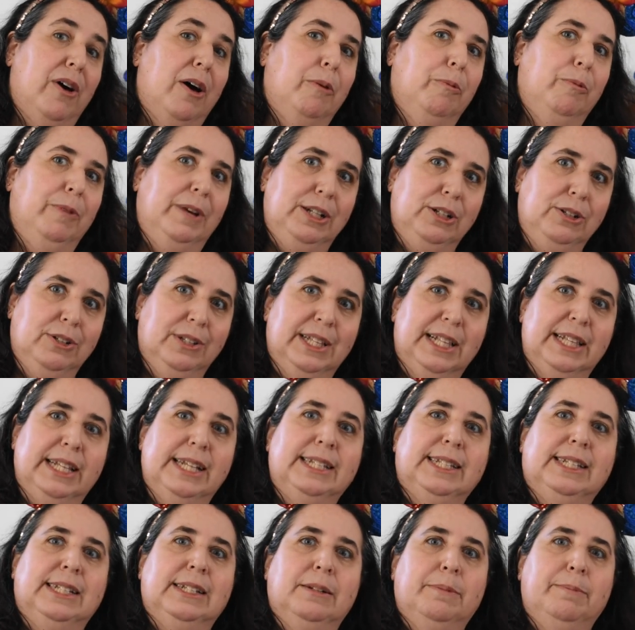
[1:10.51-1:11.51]
I'll read you the
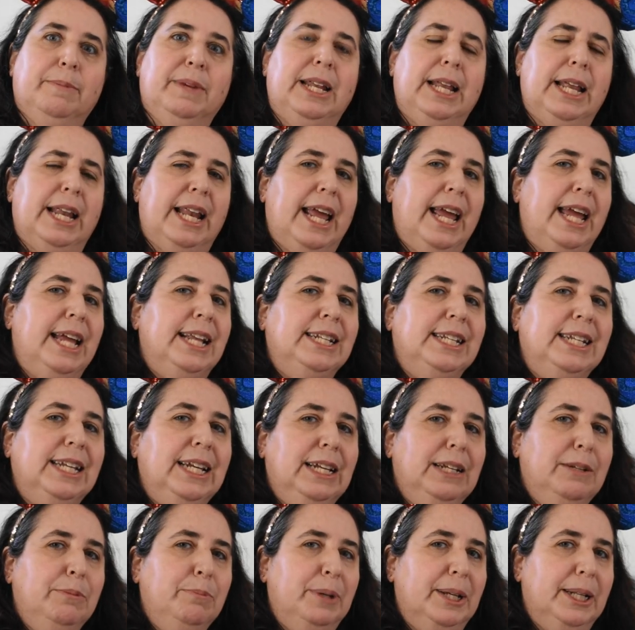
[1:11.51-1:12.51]
list in a minute,
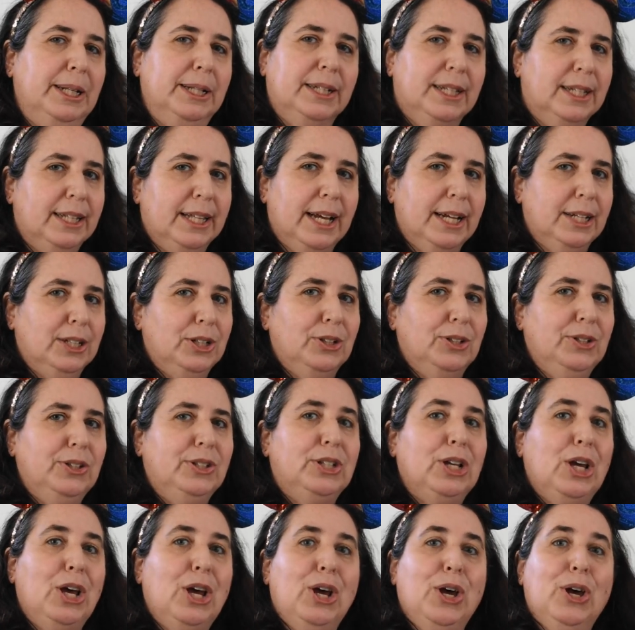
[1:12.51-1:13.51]
eighteen pin
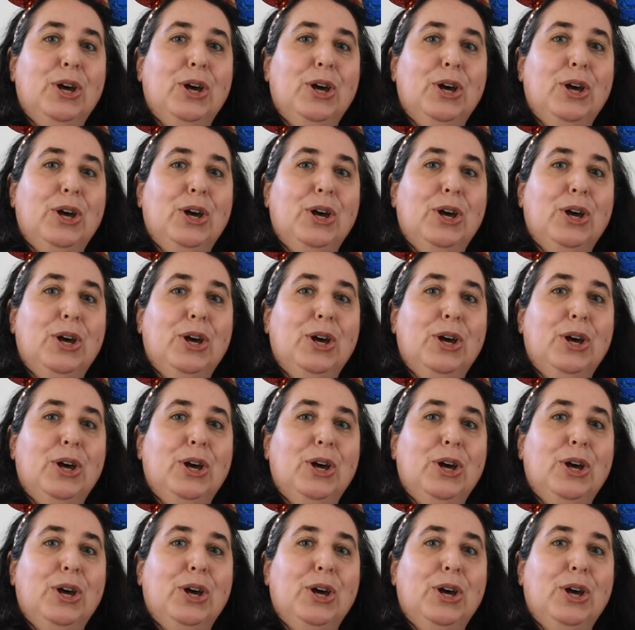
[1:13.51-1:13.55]
collectors